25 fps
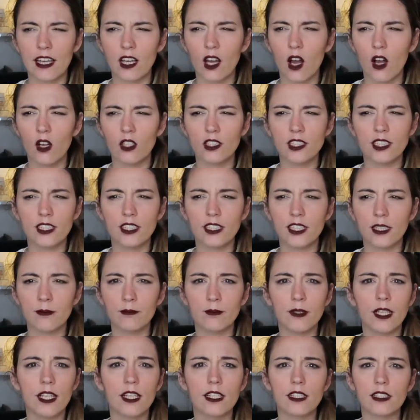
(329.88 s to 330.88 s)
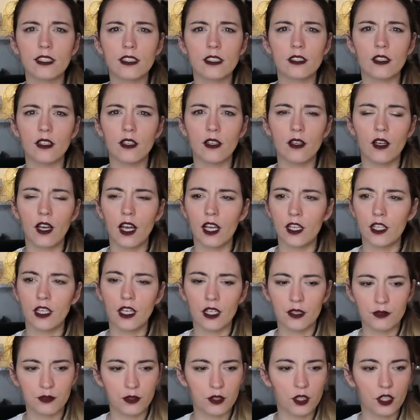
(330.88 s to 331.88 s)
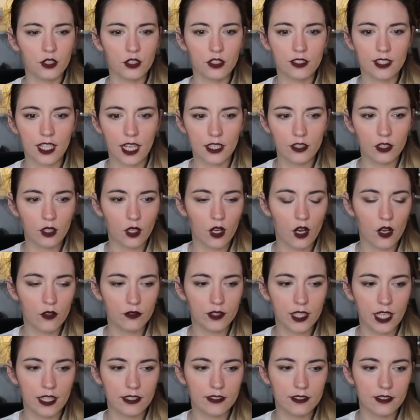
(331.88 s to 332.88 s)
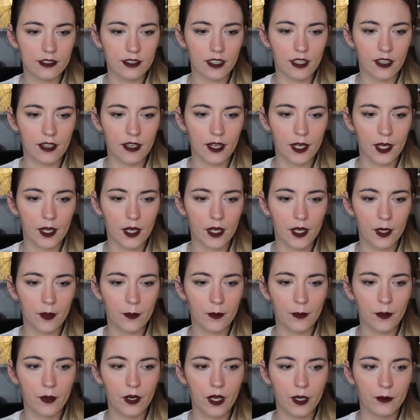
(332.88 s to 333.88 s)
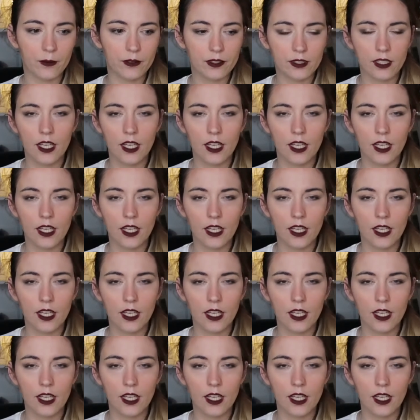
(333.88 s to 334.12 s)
Honey and Milk. I forgot the title of that poems.